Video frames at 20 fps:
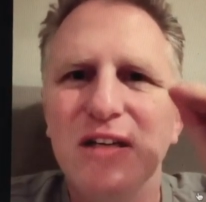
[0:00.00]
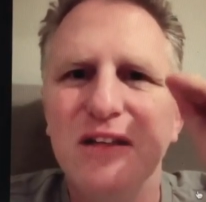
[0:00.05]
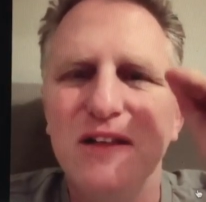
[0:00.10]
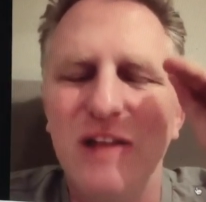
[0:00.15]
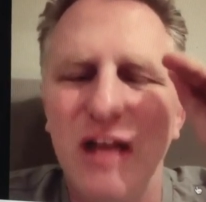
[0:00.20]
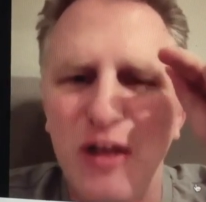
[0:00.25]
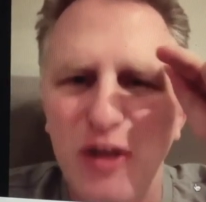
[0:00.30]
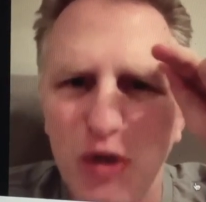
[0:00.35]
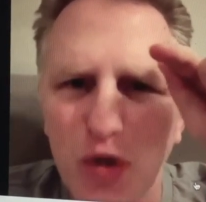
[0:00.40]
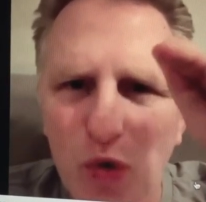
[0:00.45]

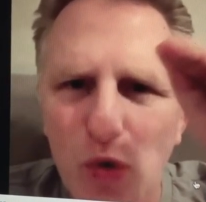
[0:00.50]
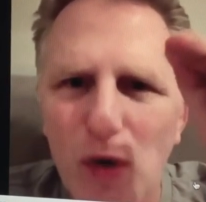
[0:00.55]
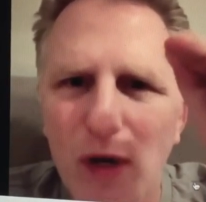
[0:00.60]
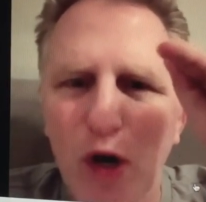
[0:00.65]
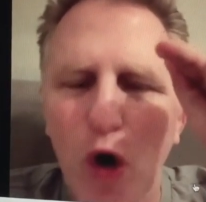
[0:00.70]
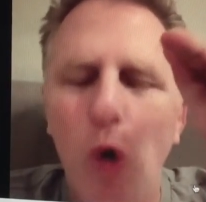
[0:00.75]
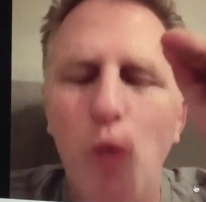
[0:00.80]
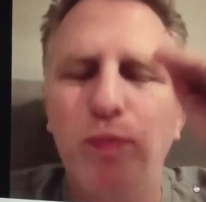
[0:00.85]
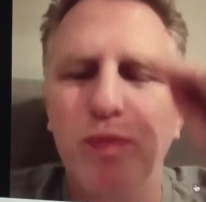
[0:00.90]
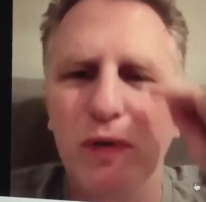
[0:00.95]
that you and
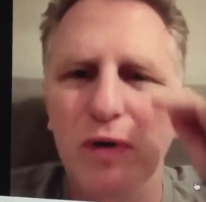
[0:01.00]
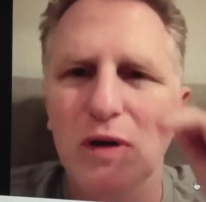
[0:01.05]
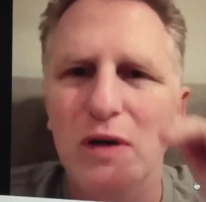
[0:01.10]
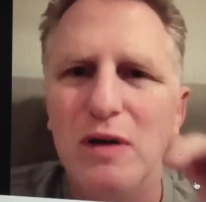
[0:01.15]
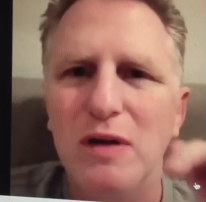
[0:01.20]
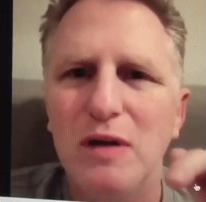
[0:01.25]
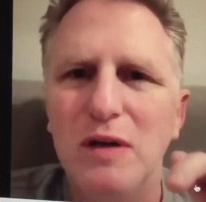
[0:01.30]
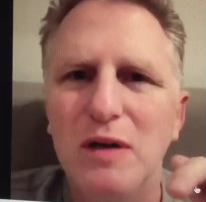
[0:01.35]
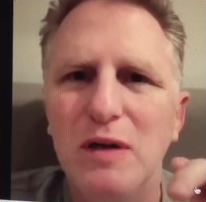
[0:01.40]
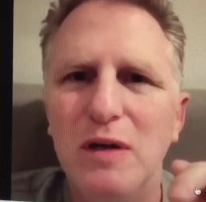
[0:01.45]
Oprah
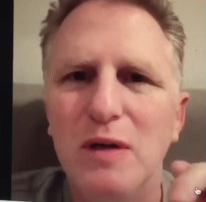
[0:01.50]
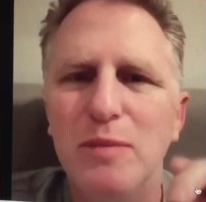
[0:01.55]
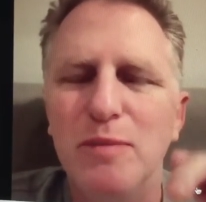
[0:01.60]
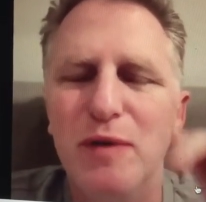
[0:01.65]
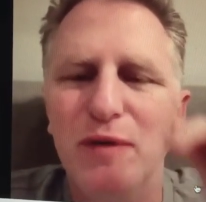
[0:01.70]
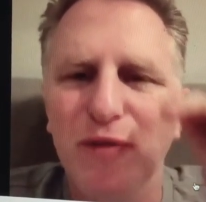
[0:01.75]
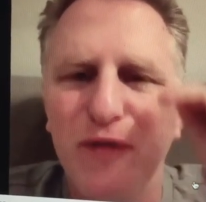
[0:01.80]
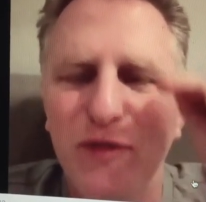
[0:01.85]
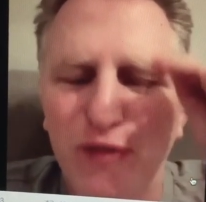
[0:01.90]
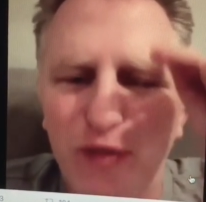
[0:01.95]
been
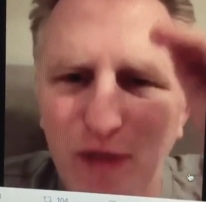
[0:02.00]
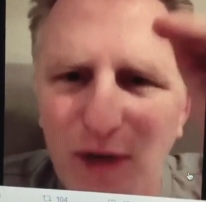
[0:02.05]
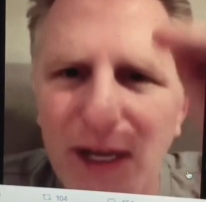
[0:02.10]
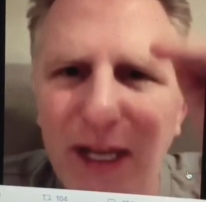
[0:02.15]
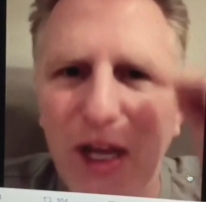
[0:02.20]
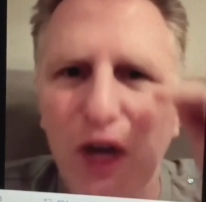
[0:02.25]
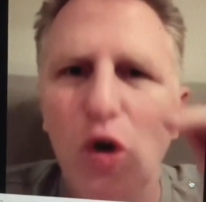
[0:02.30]
freaking